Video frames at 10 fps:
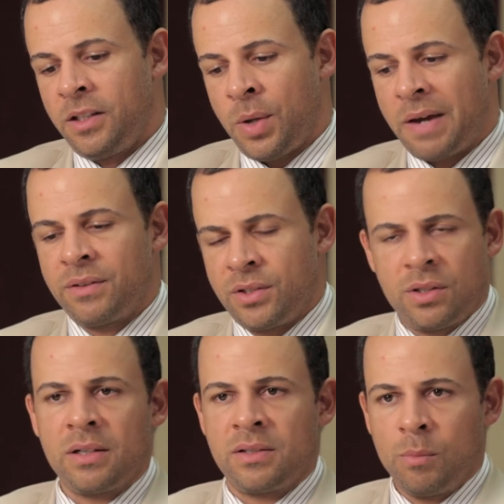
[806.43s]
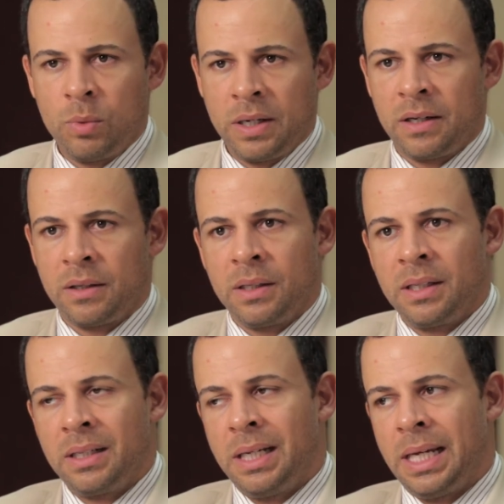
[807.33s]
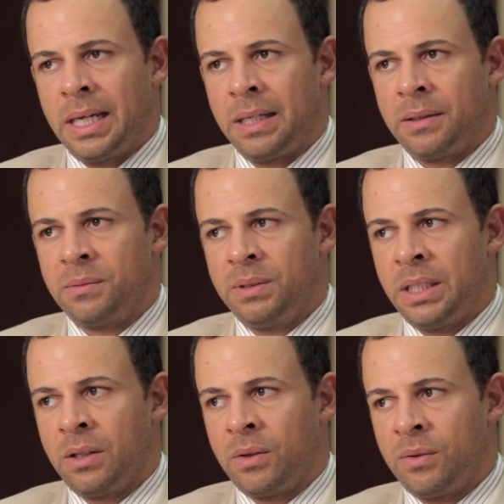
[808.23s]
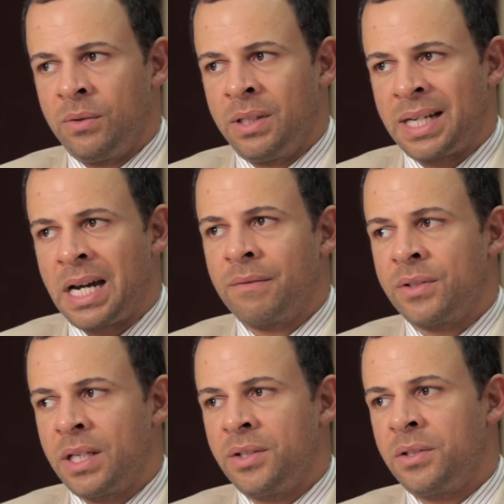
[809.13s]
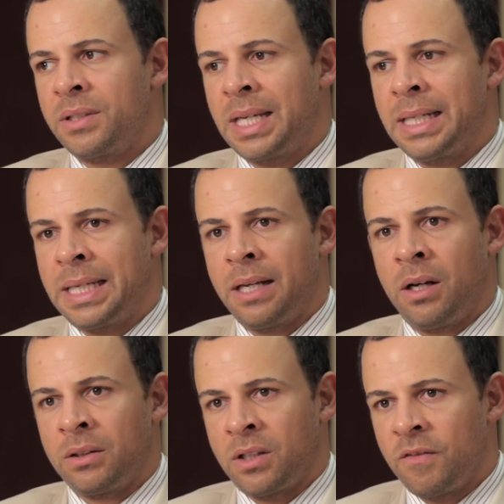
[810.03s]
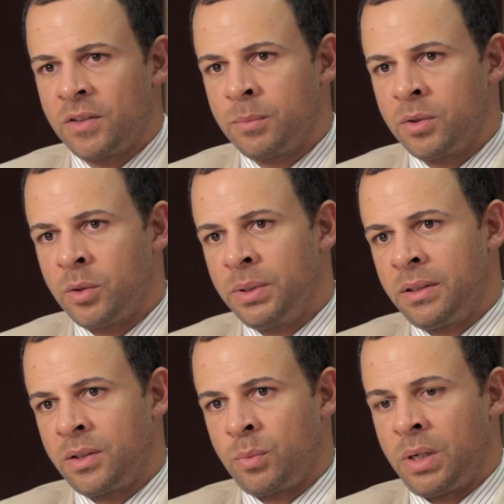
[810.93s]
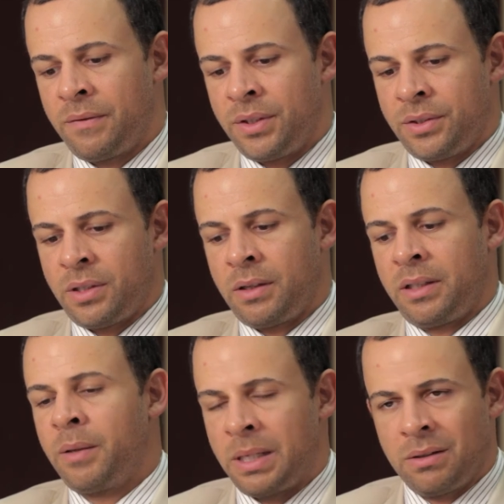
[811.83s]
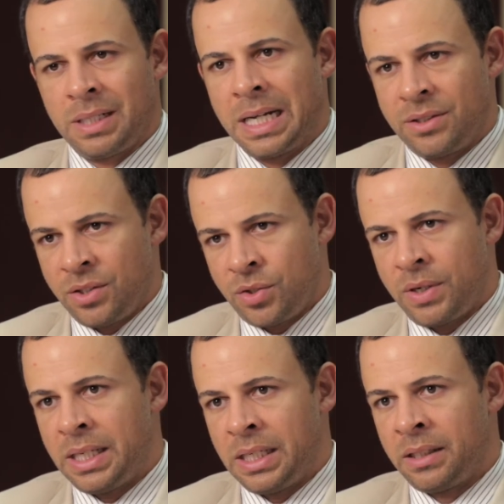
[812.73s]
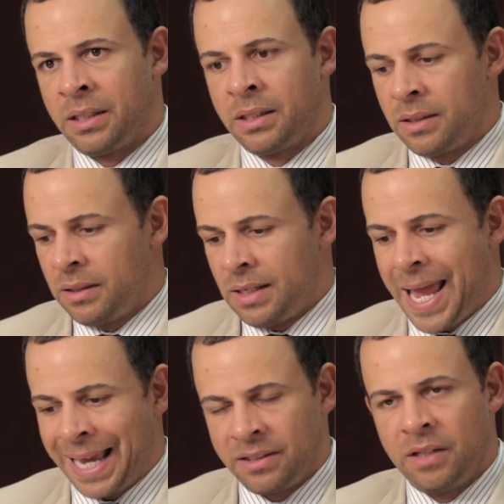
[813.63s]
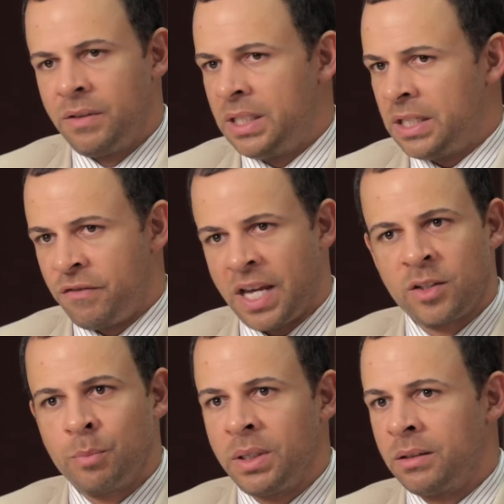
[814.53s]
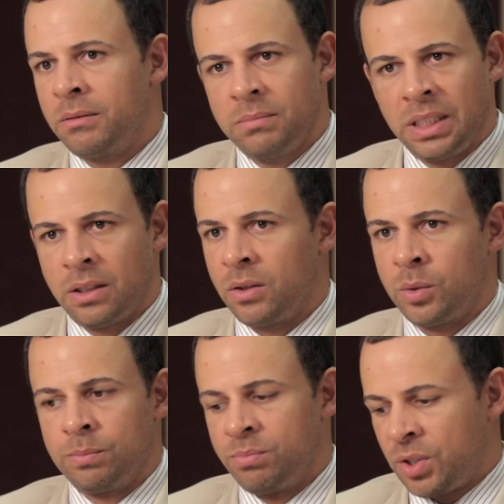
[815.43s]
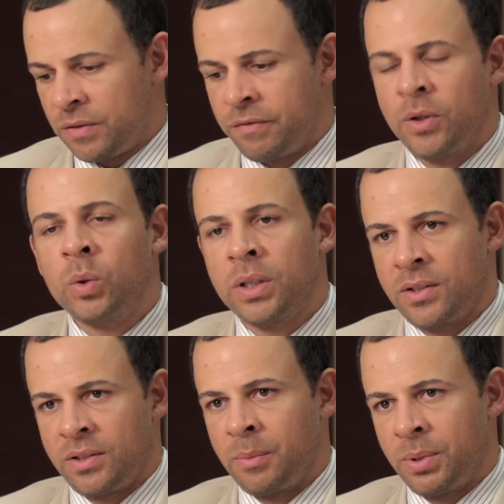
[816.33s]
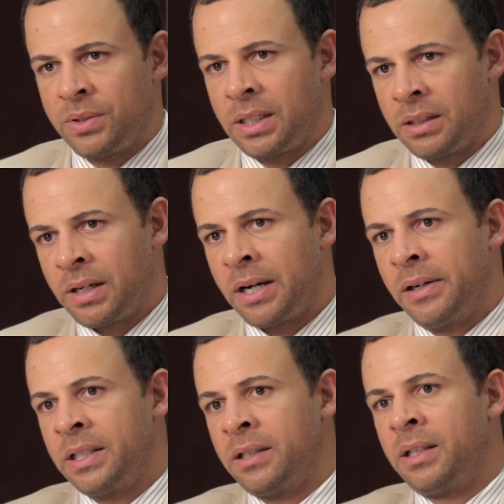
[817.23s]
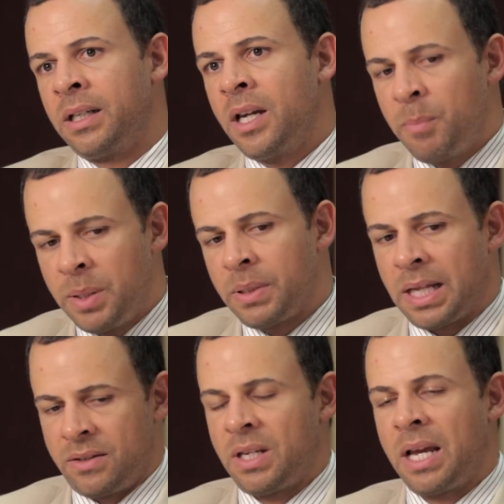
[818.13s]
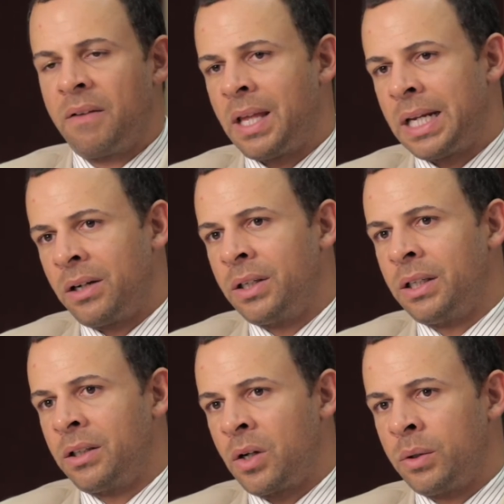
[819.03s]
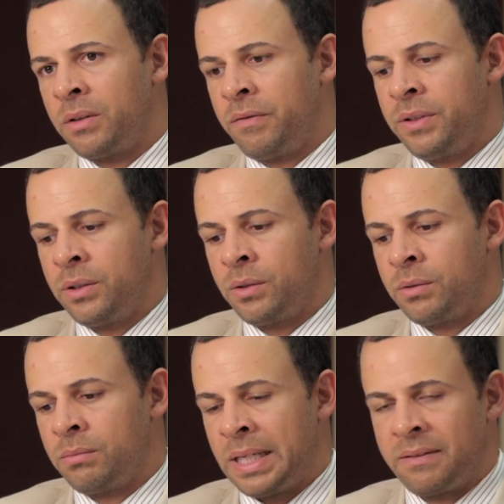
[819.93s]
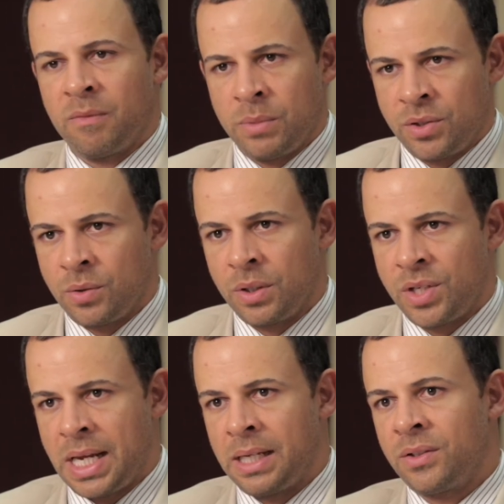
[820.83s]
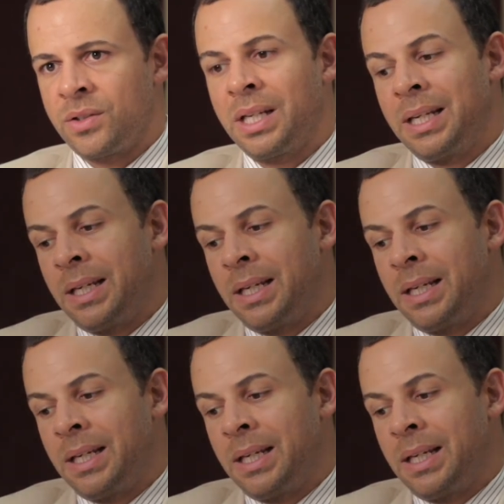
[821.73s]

you have to start somewhere, and the conversations can get uncomfortable because whenever you're talking about concentrating activity, investment, just focus in a particular area, people outside of that area are going to feel like they've been shortchanged.